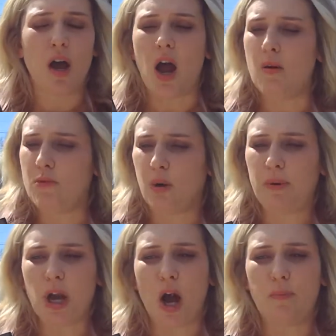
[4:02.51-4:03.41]
They'll
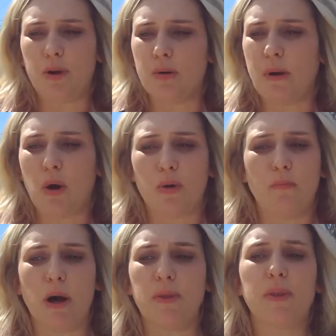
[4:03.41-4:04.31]
be up in about a
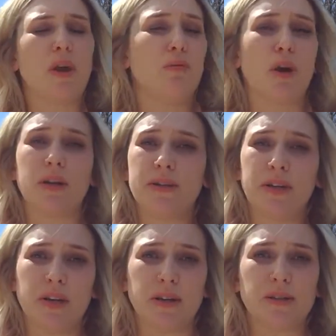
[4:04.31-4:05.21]
month and ready
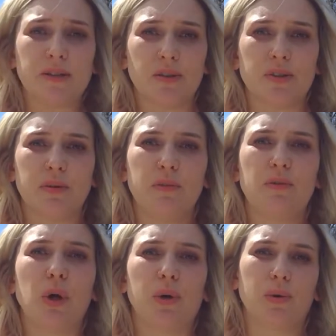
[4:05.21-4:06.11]
to eat. So some of
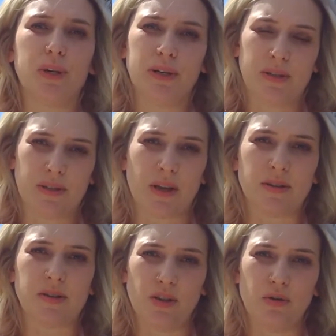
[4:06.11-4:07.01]
the earliest
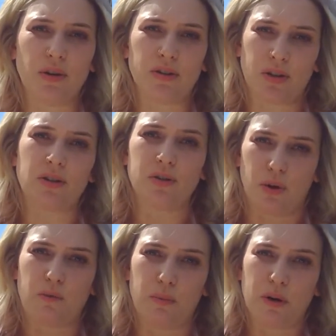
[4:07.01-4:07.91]
things that you can start
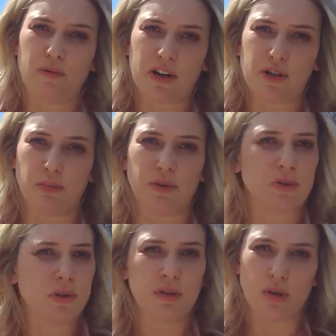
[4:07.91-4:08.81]
sowing from your vegetables.
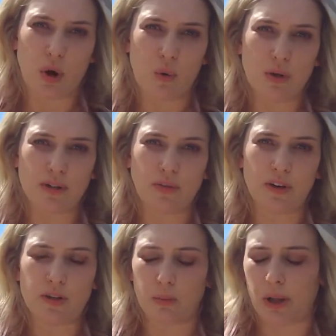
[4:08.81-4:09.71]
These are always
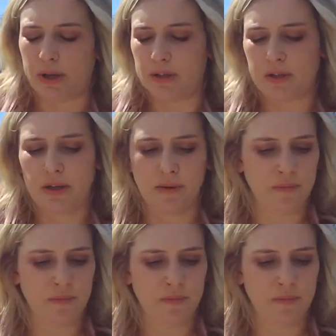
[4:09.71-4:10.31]
fun to plant.